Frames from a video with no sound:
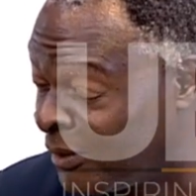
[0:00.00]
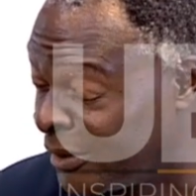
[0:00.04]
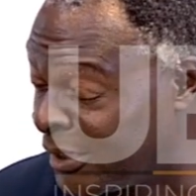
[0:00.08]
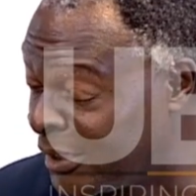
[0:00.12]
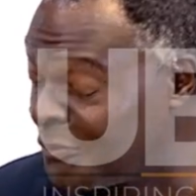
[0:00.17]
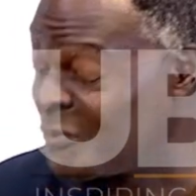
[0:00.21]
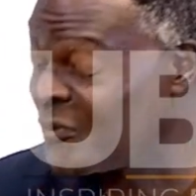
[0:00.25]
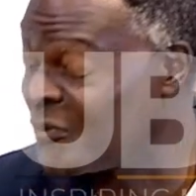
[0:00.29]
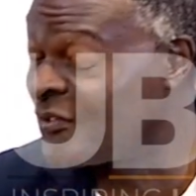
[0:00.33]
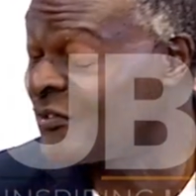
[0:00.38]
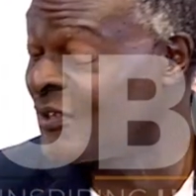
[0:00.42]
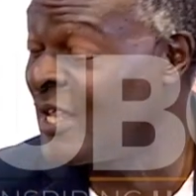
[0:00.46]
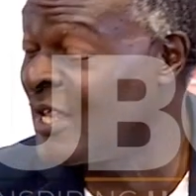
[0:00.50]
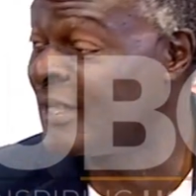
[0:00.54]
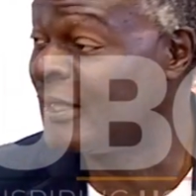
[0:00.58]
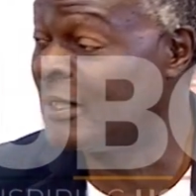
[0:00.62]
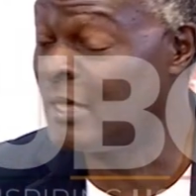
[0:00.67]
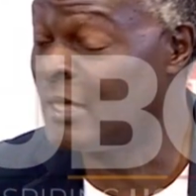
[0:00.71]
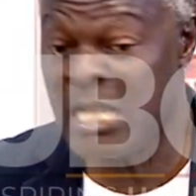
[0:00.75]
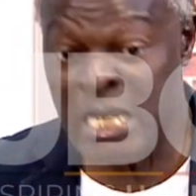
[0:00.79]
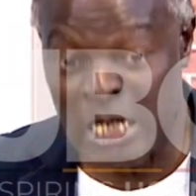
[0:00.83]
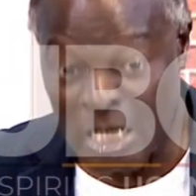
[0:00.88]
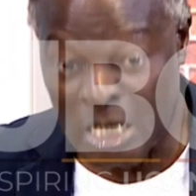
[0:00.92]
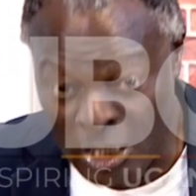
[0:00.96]
It was a
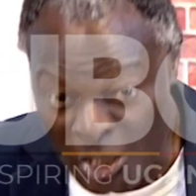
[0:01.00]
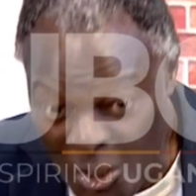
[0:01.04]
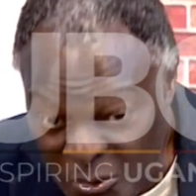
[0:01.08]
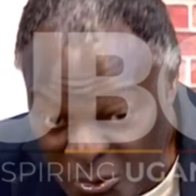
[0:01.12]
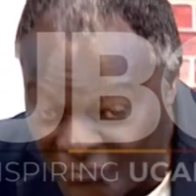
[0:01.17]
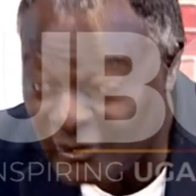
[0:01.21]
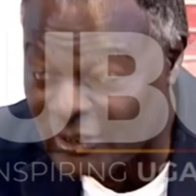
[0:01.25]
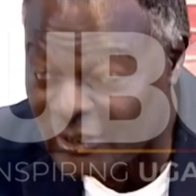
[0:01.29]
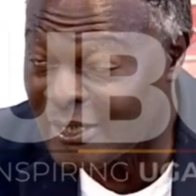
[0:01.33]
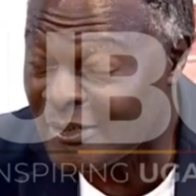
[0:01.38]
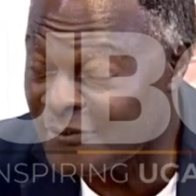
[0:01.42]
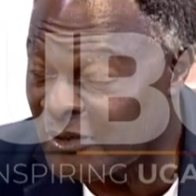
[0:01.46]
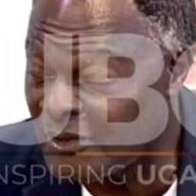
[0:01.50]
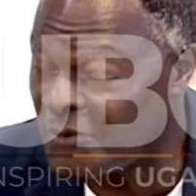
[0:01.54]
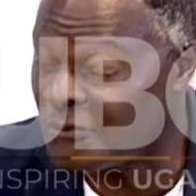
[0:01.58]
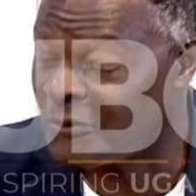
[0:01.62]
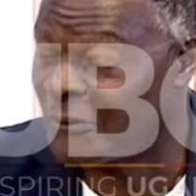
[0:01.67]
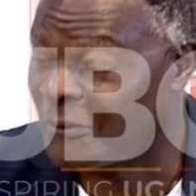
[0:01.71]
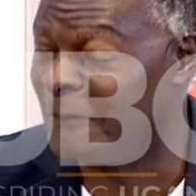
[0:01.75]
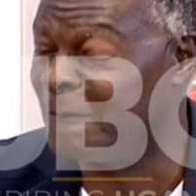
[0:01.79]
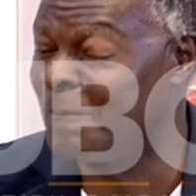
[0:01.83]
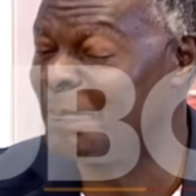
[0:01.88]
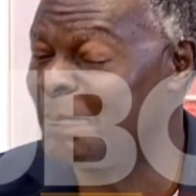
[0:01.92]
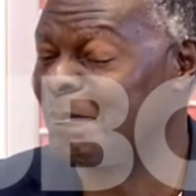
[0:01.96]
Sunday. They closed the
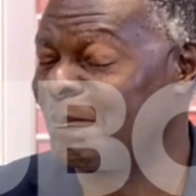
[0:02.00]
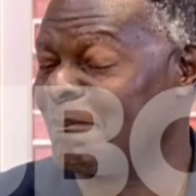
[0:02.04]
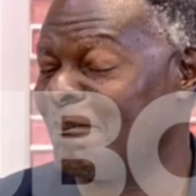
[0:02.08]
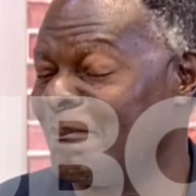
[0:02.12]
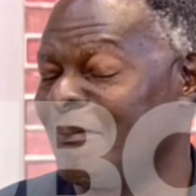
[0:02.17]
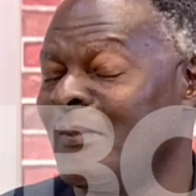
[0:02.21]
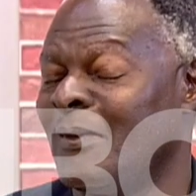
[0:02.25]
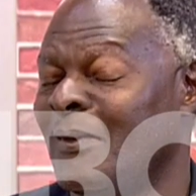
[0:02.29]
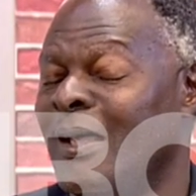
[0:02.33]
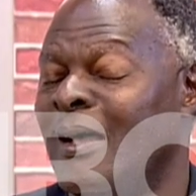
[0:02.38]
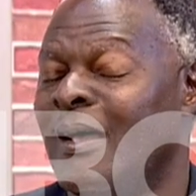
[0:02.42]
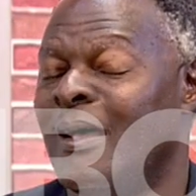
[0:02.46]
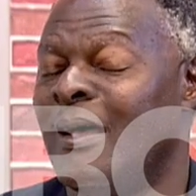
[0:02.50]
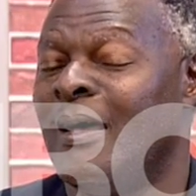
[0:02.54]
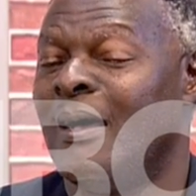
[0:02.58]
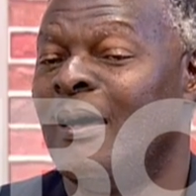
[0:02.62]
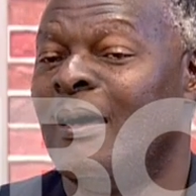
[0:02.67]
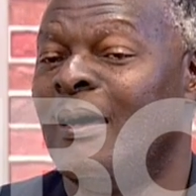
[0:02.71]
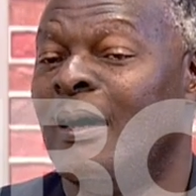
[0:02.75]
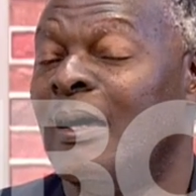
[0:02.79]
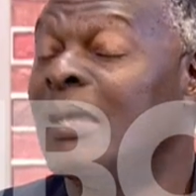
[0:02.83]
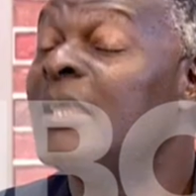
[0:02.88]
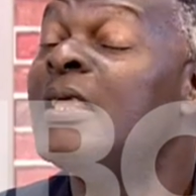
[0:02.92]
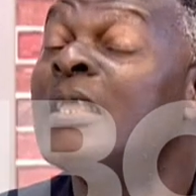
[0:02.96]
cathedral.
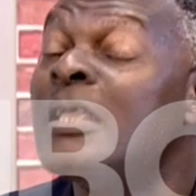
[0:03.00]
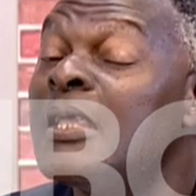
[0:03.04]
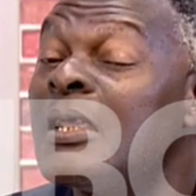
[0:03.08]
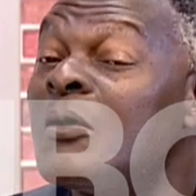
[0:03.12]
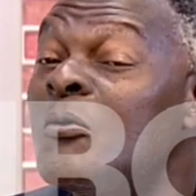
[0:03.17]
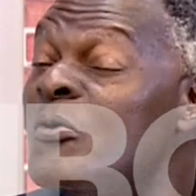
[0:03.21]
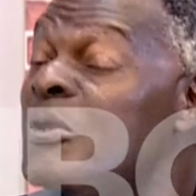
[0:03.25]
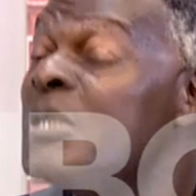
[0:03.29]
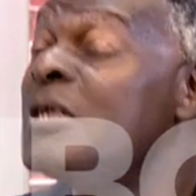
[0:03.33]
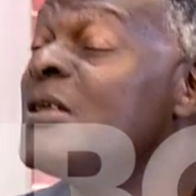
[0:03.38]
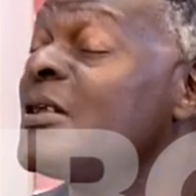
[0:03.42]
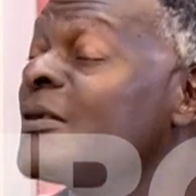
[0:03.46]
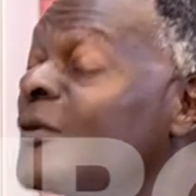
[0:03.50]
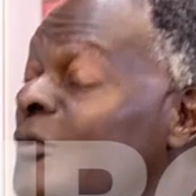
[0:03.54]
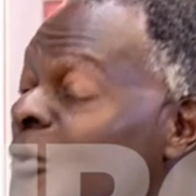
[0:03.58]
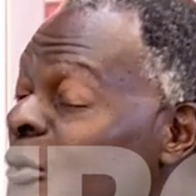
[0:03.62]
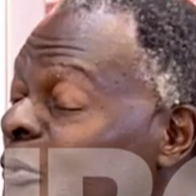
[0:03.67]
He couldn't go